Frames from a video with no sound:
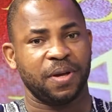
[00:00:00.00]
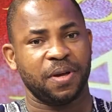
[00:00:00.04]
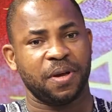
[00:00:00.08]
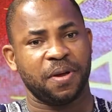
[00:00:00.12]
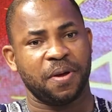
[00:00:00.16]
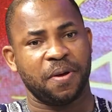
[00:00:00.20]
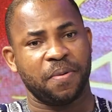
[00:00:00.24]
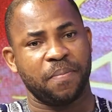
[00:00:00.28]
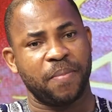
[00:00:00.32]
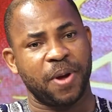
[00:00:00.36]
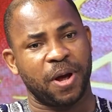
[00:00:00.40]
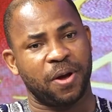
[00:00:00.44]

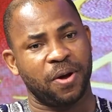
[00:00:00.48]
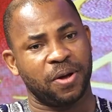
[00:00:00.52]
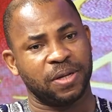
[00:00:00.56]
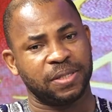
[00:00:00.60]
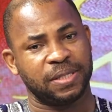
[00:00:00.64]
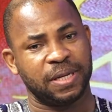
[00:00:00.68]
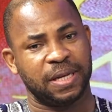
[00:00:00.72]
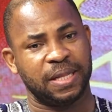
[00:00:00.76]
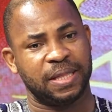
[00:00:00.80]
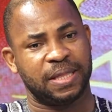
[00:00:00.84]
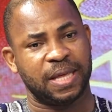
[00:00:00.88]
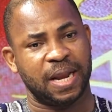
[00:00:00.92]
Because
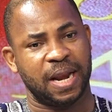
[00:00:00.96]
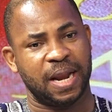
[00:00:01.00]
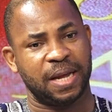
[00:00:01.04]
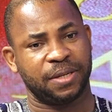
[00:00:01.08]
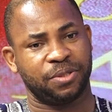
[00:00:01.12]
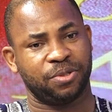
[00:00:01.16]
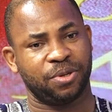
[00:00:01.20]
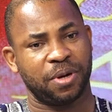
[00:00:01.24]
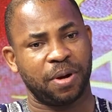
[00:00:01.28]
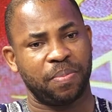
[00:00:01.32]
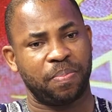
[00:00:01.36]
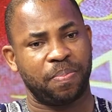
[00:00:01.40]

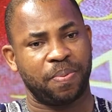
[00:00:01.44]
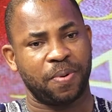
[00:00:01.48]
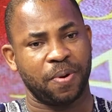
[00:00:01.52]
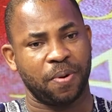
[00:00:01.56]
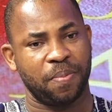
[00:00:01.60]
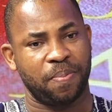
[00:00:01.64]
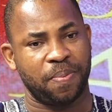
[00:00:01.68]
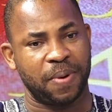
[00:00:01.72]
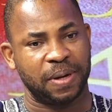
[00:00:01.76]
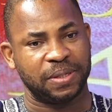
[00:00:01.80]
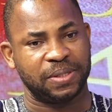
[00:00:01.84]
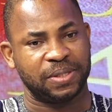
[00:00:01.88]
intellectual
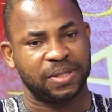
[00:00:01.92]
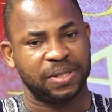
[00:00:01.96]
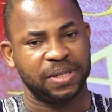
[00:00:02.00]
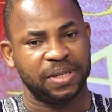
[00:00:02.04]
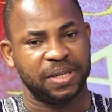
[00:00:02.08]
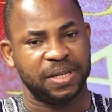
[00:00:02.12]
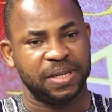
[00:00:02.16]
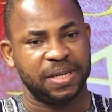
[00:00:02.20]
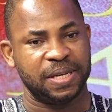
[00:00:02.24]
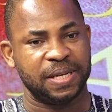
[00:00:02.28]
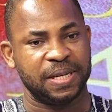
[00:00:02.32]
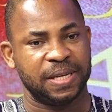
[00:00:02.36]
property